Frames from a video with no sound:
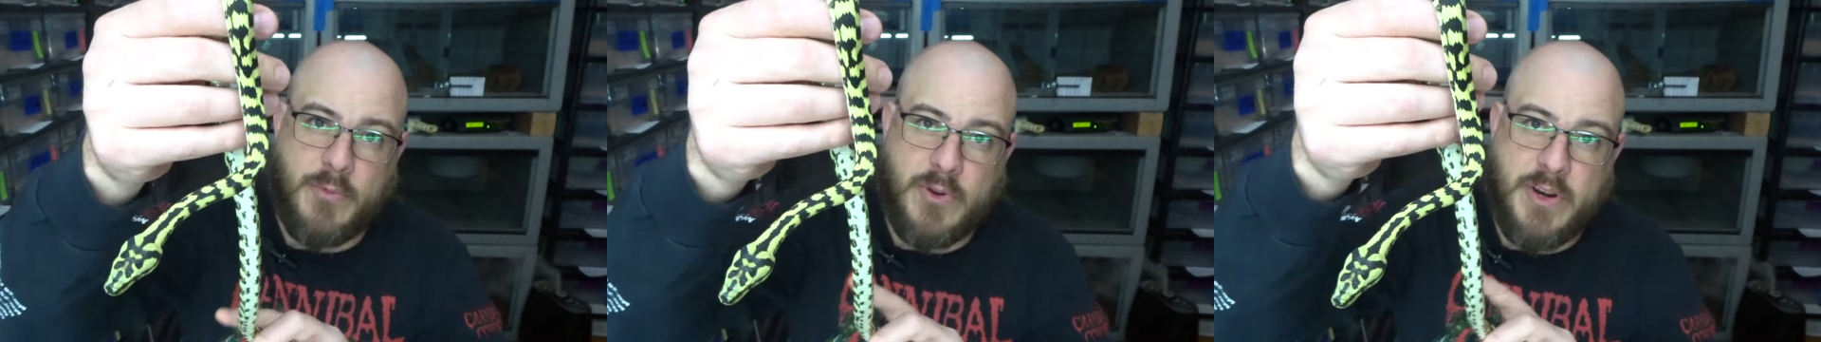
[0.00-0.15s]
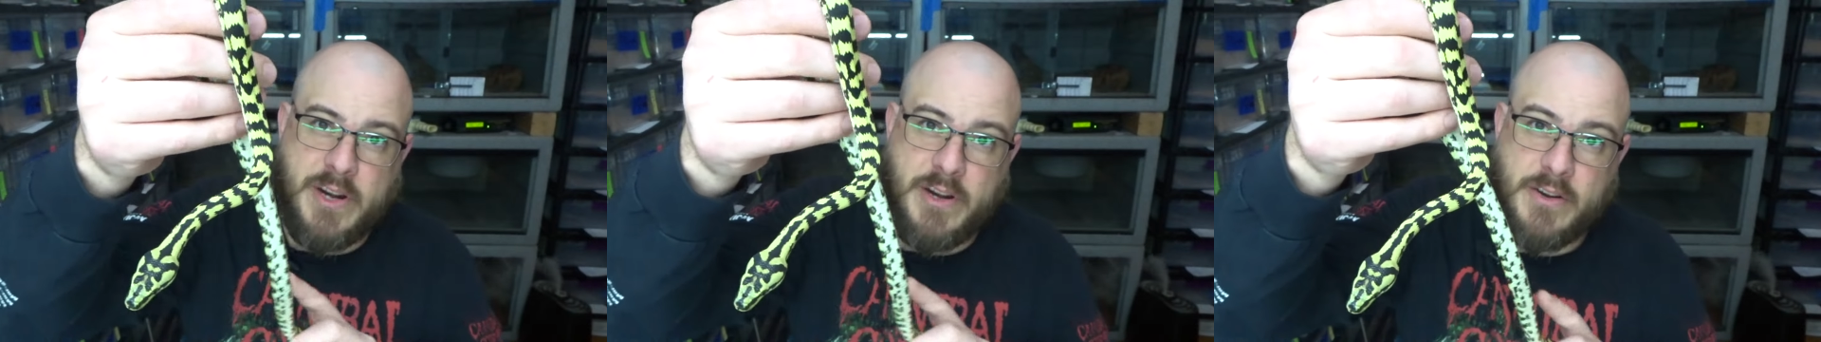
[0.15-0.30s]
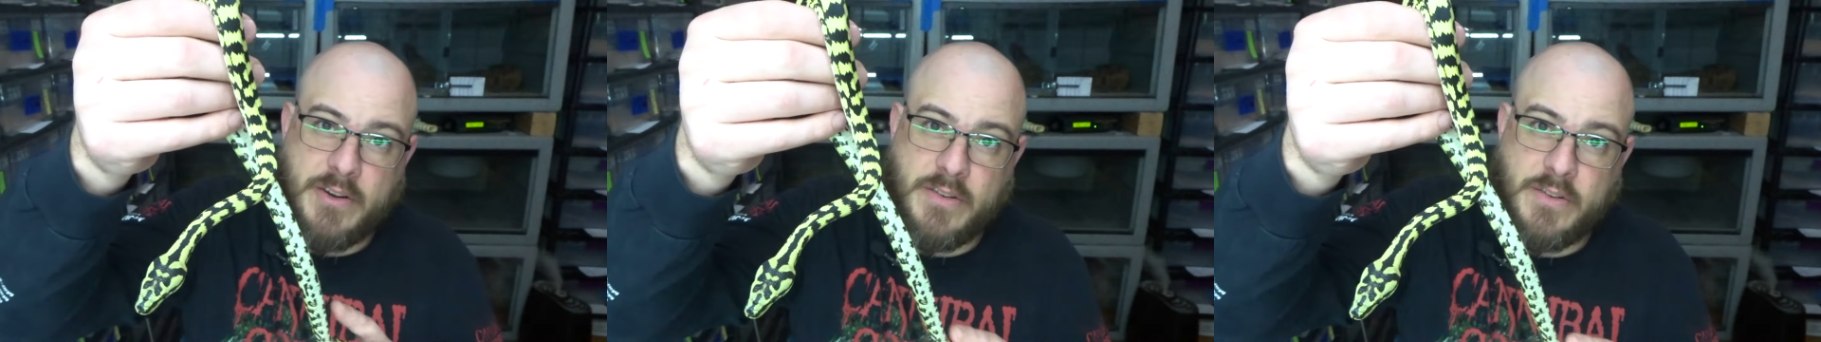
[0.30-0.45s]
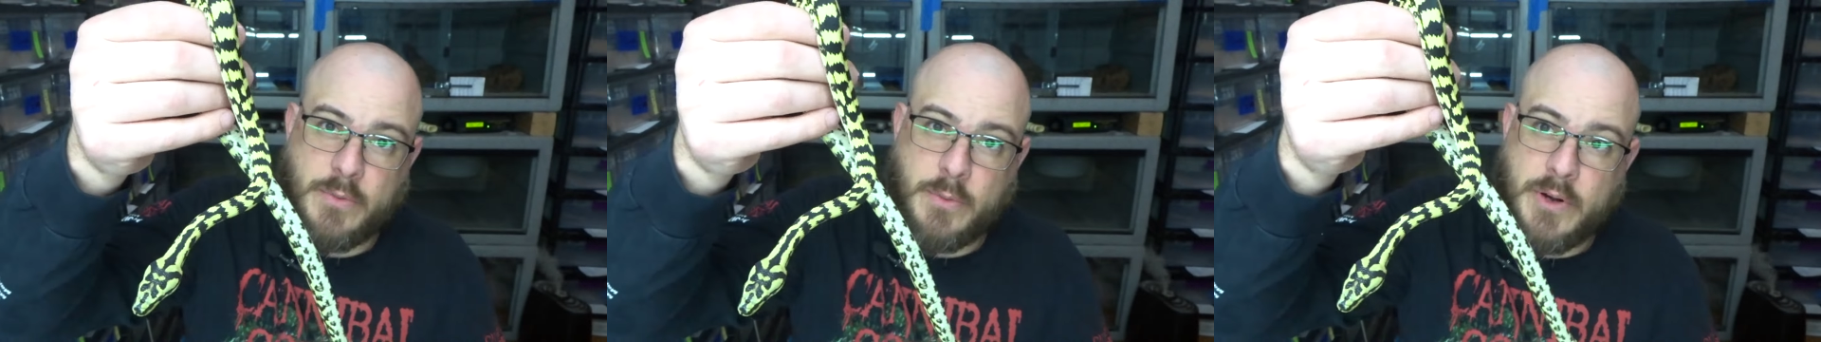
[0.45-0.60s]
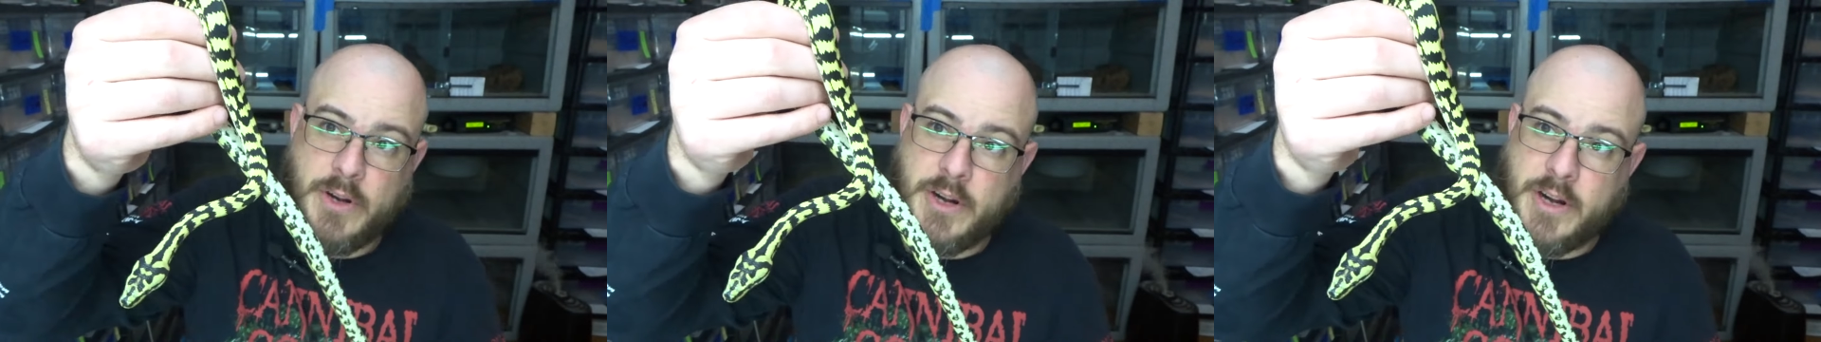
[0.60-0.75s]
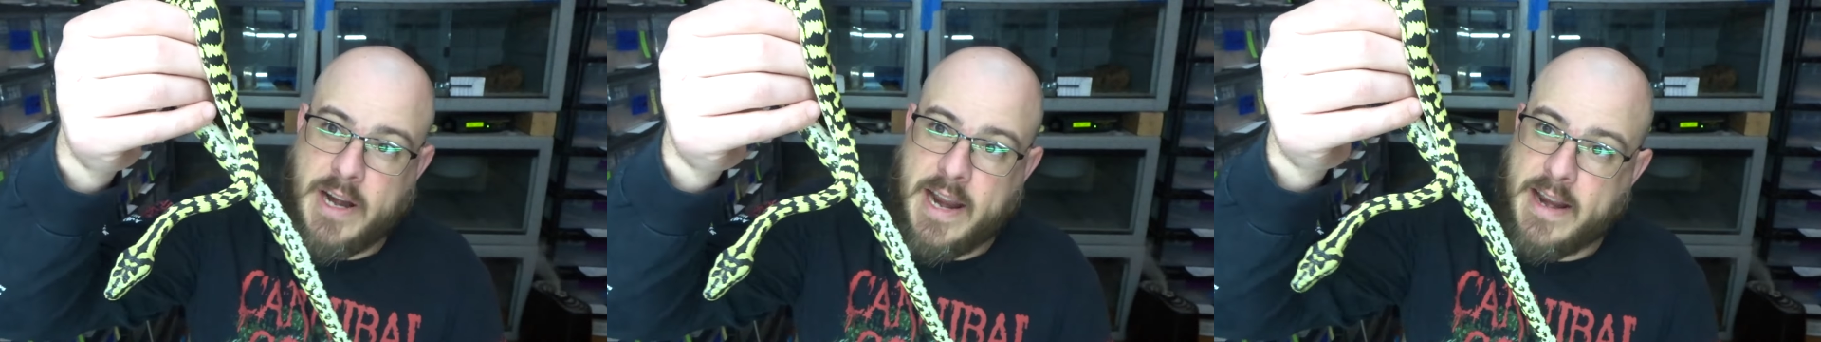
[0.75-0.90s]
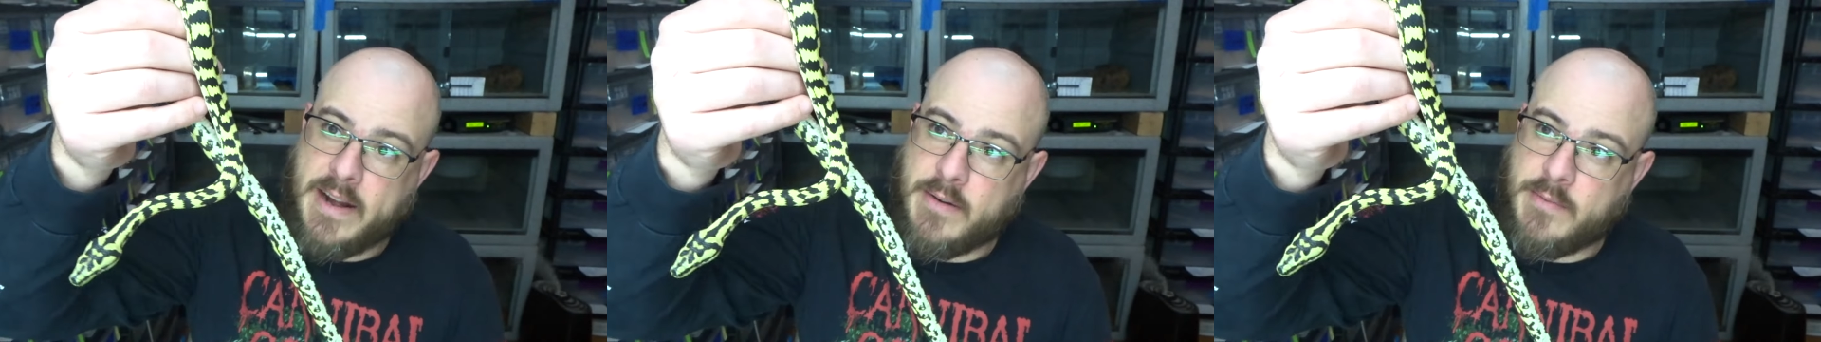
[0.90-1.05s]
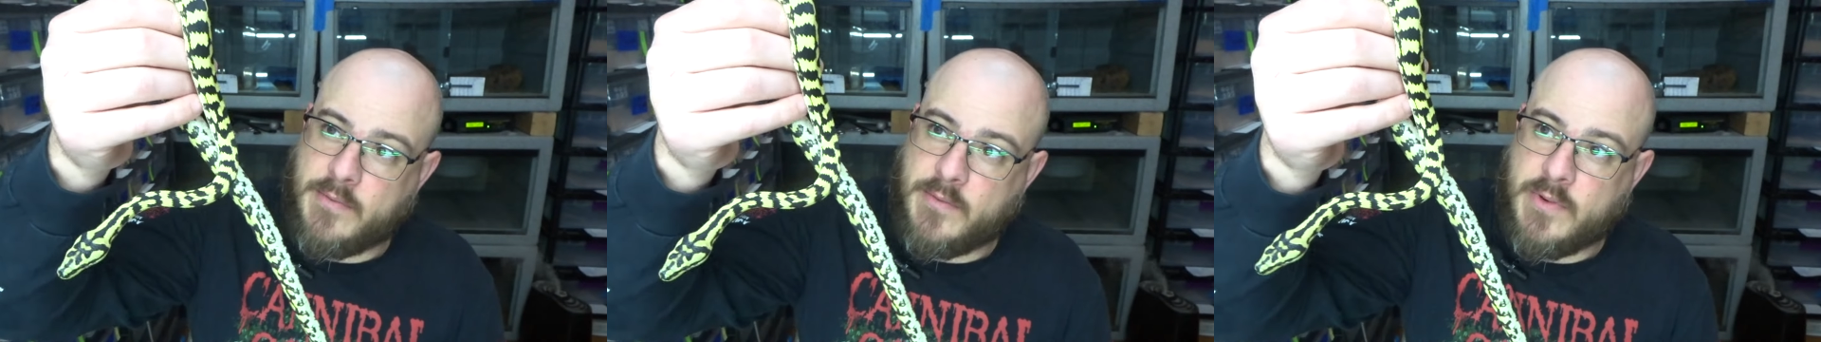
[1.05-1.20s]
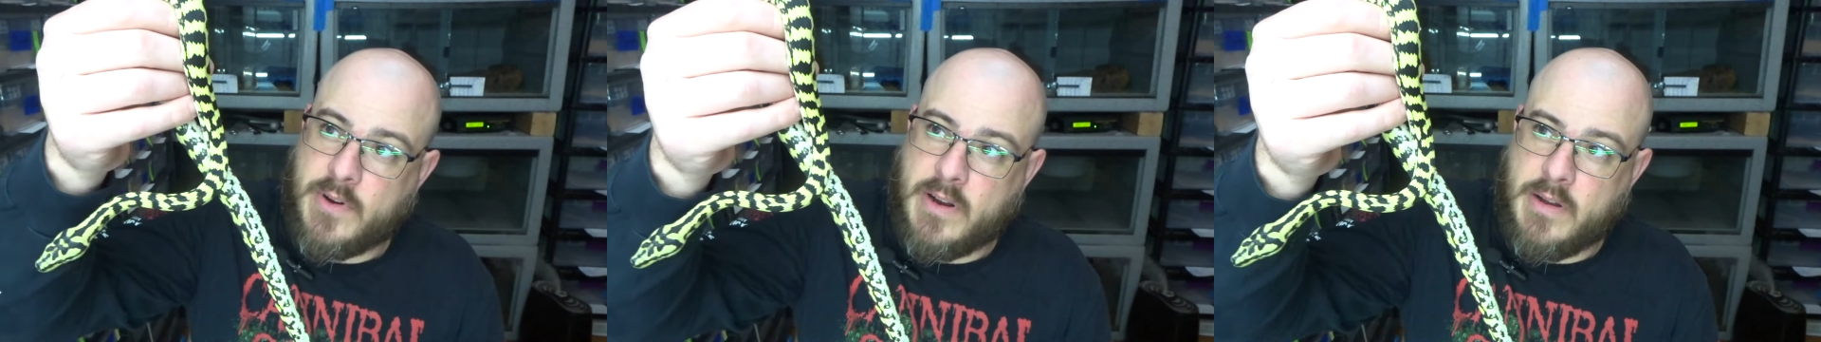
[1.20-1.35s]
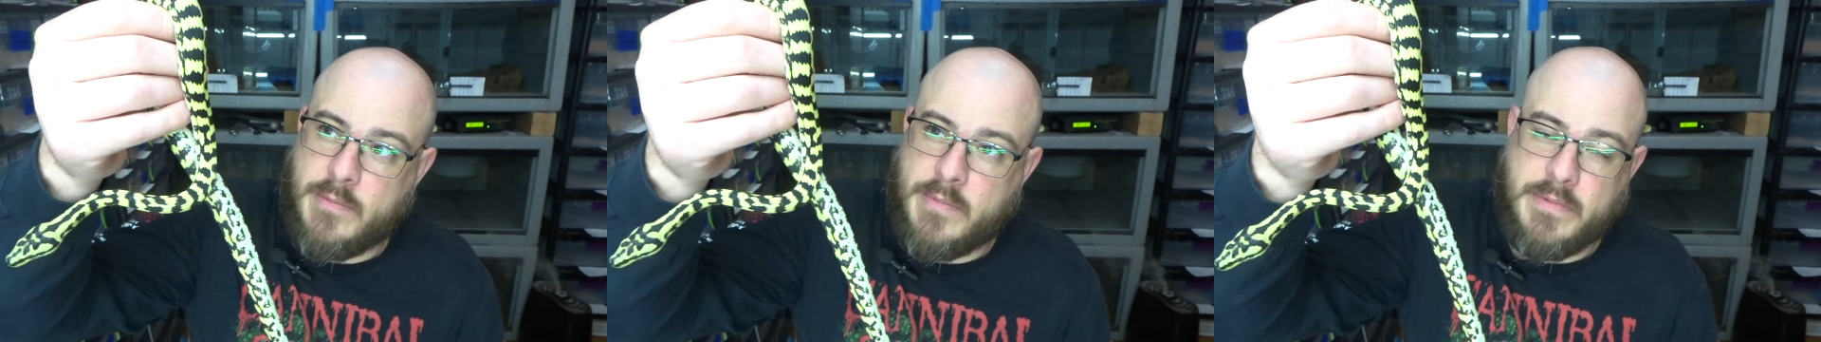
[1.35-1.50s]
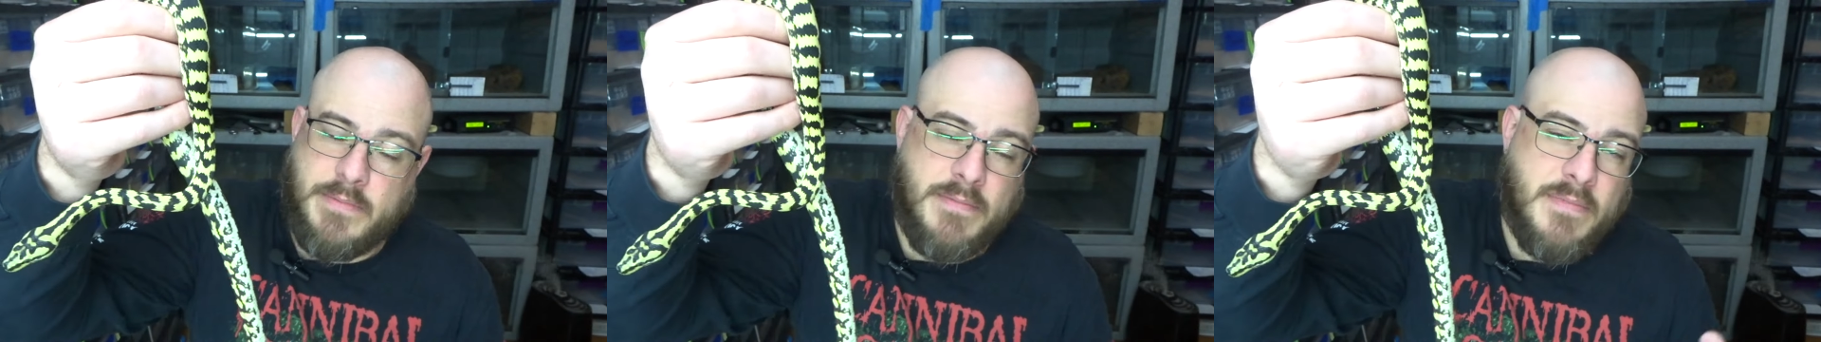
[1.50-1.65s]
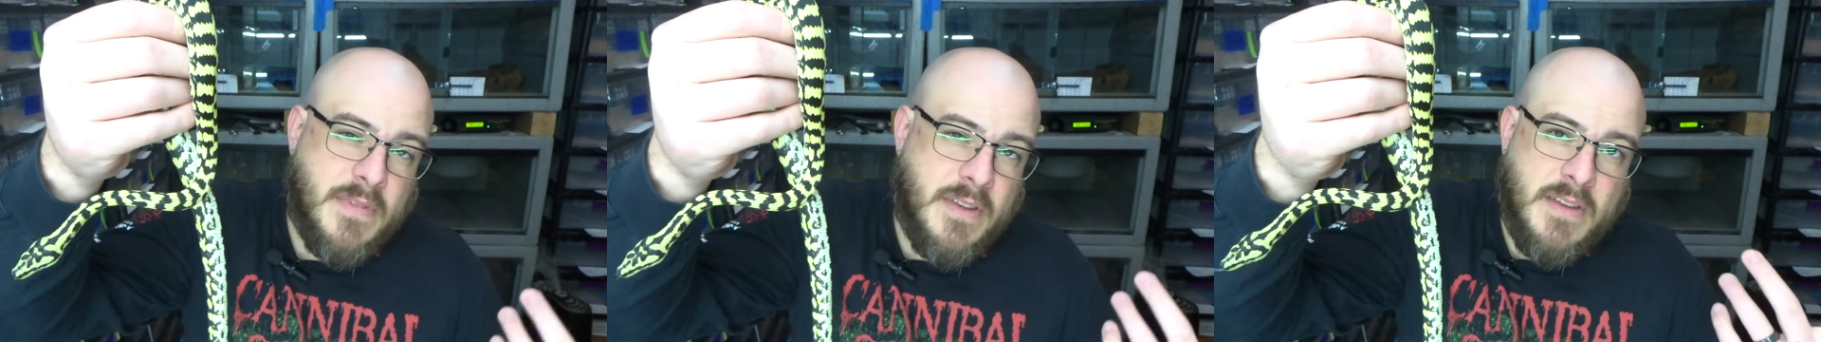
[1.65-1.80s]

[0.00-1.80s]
breeder is where you're getting them from.